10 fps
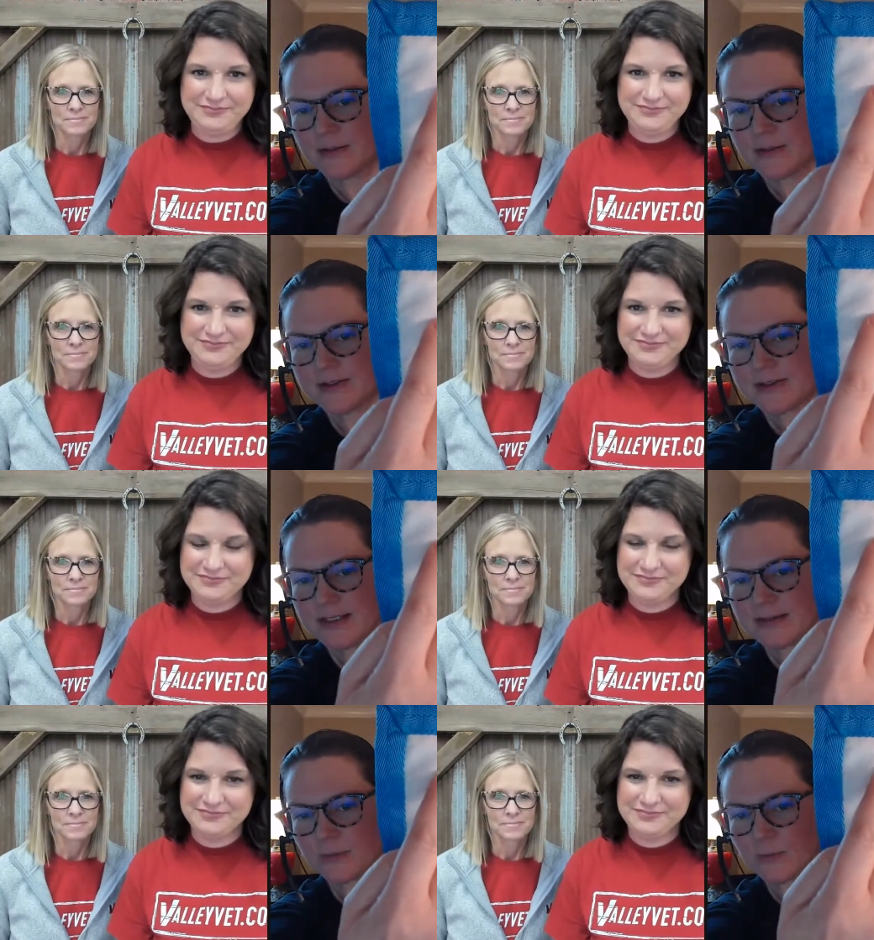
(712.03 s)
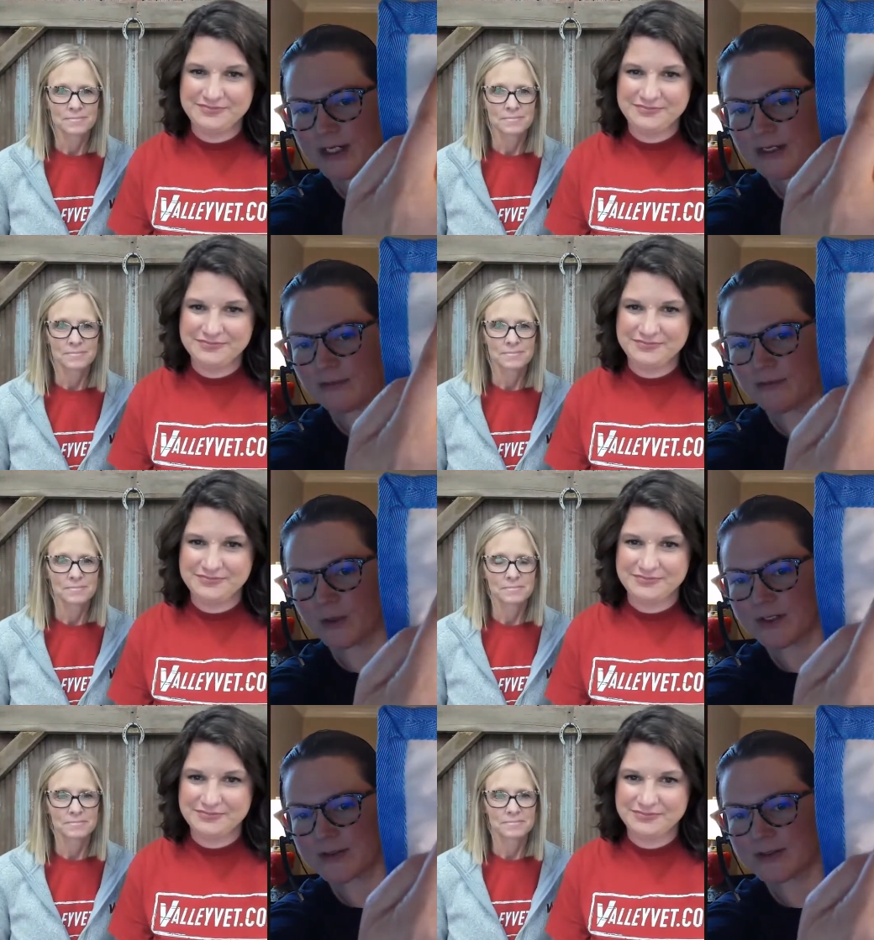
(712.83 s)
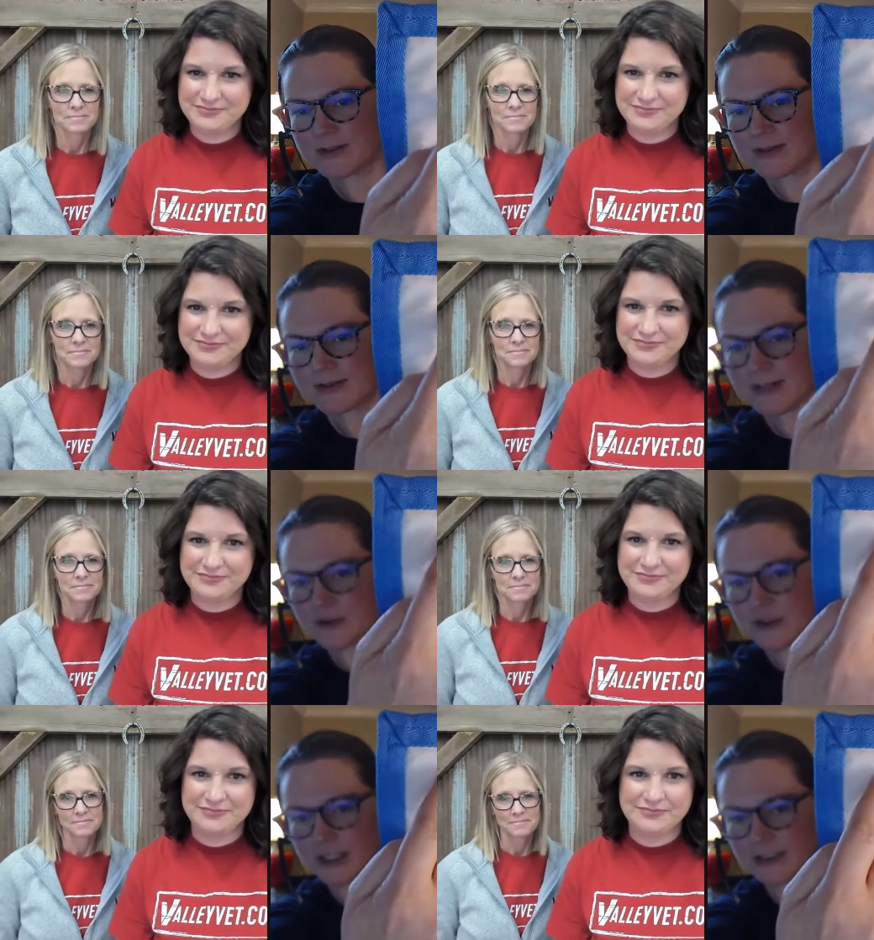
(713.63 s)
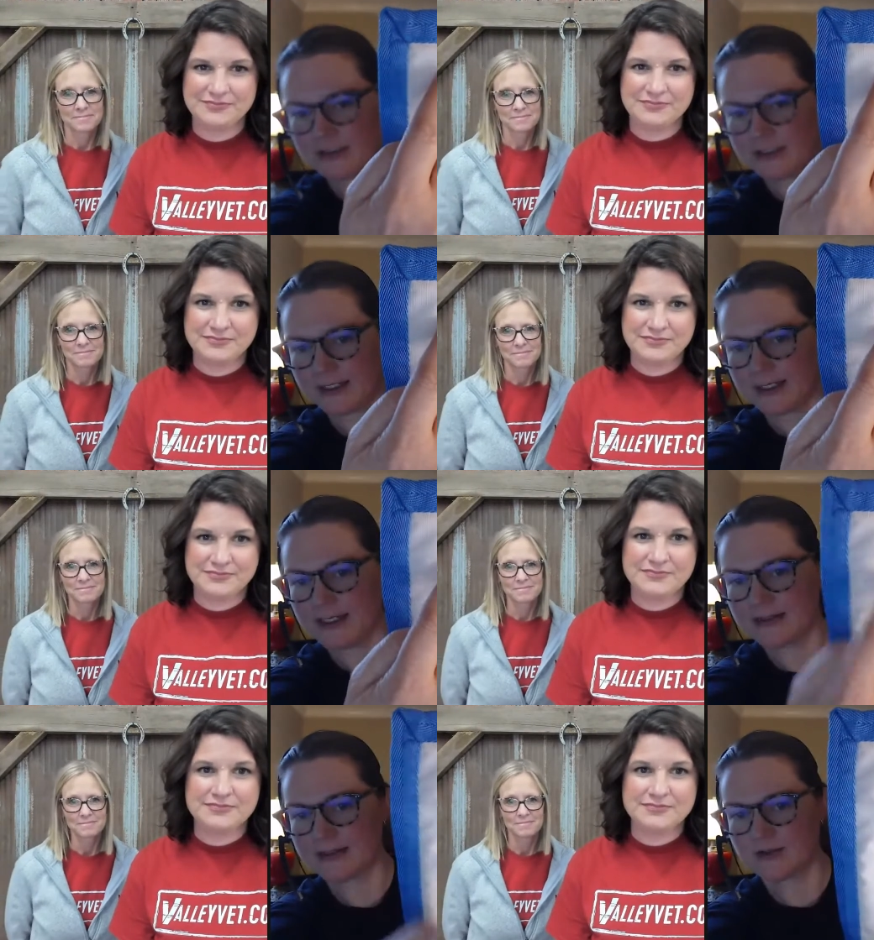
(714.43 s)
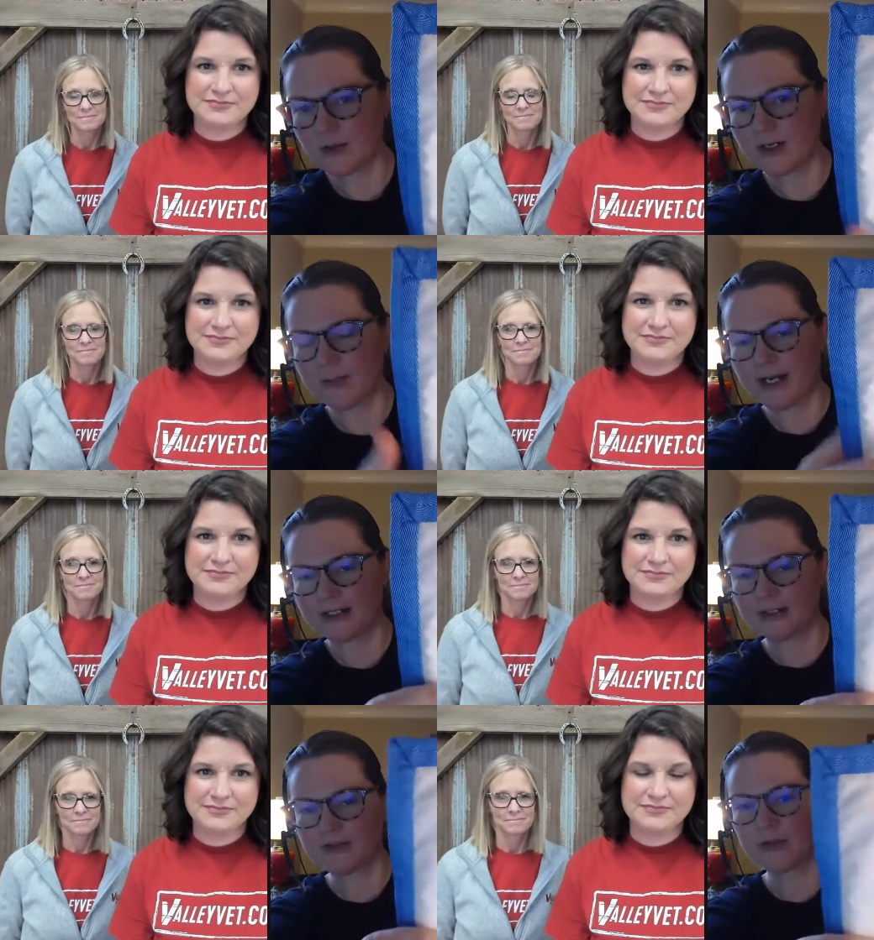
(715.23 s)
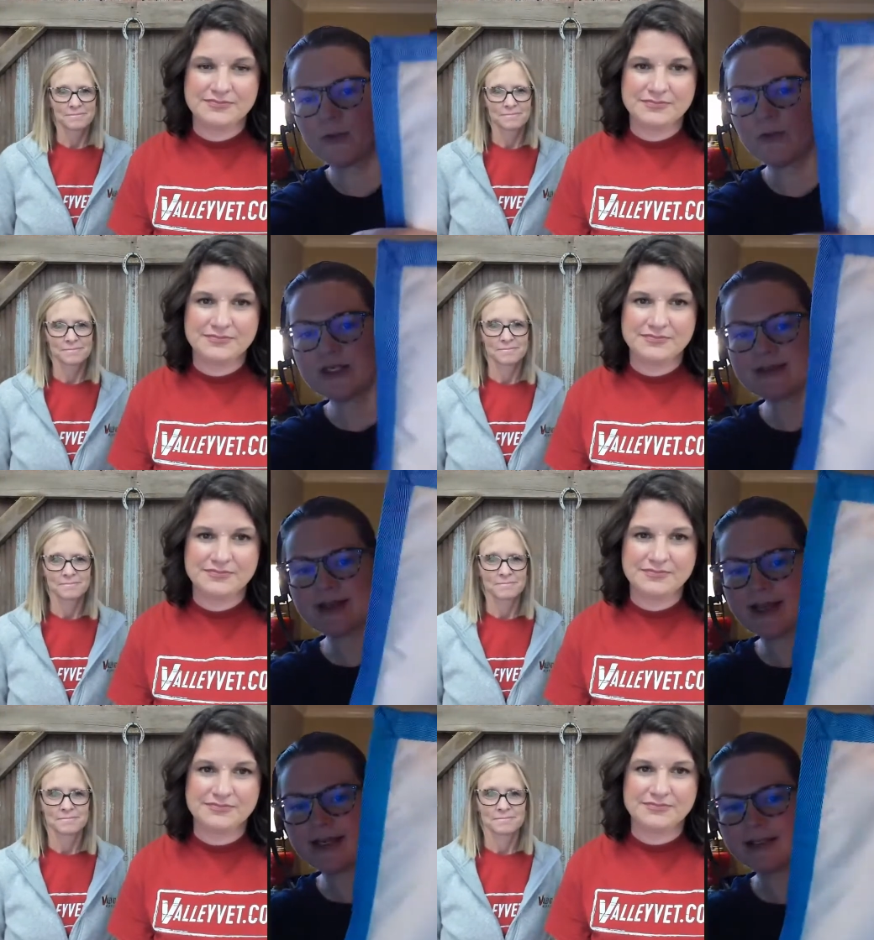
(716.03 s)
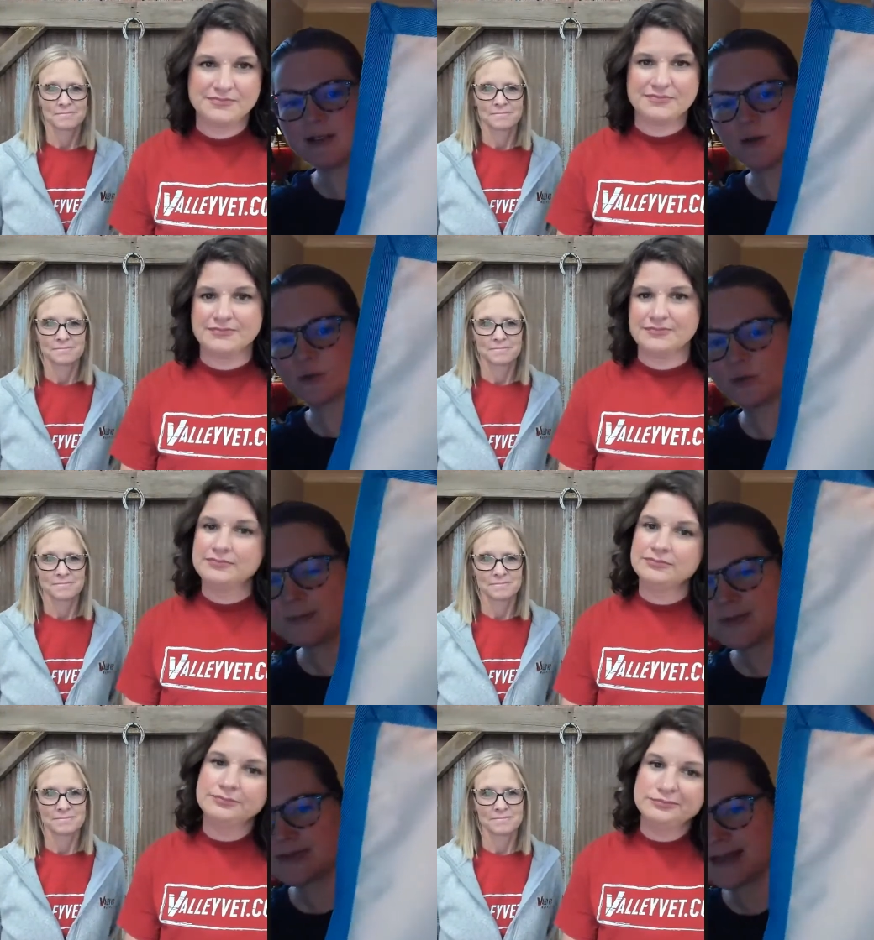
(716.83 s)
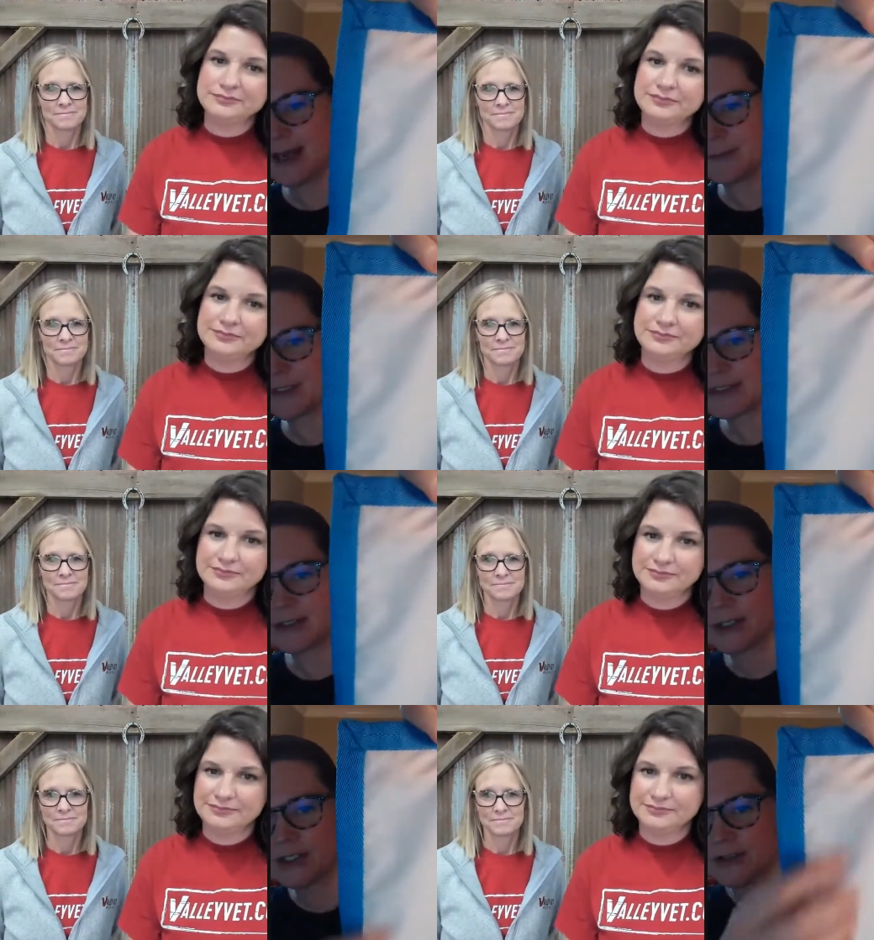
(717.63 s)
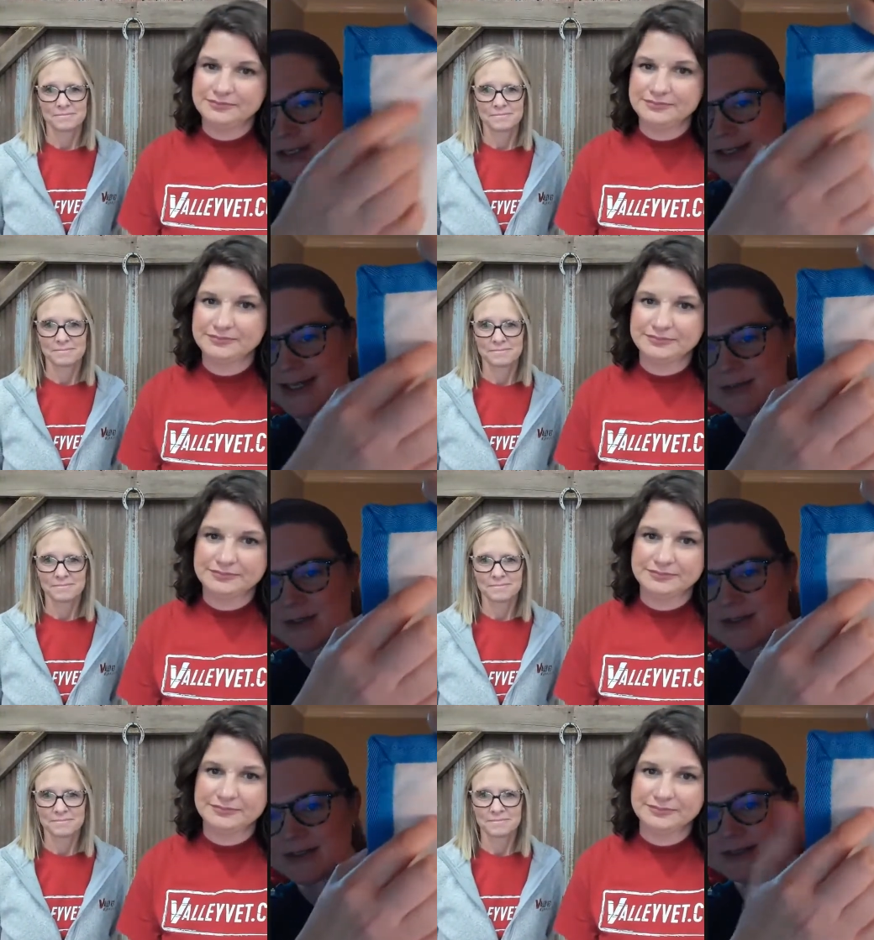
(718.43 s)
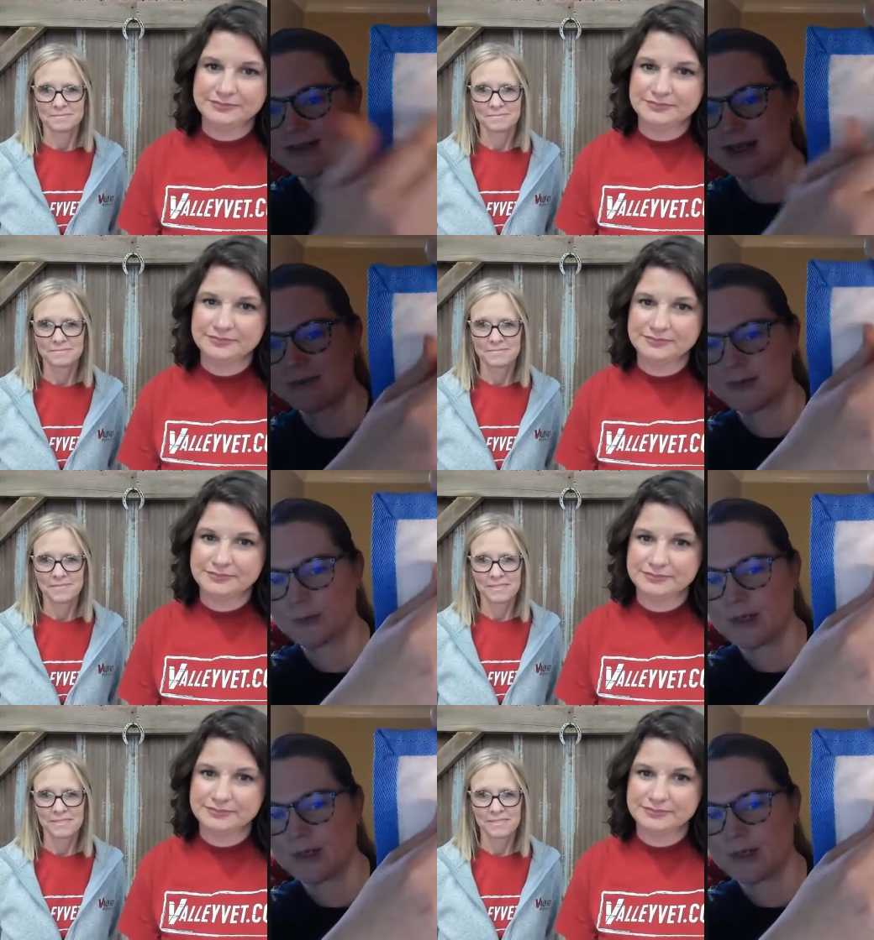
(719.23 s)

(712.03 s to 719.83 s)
Speaker 1: you can see the reinforced stitching in the square pattern. So when we say rip stop material, that's what's going to stop the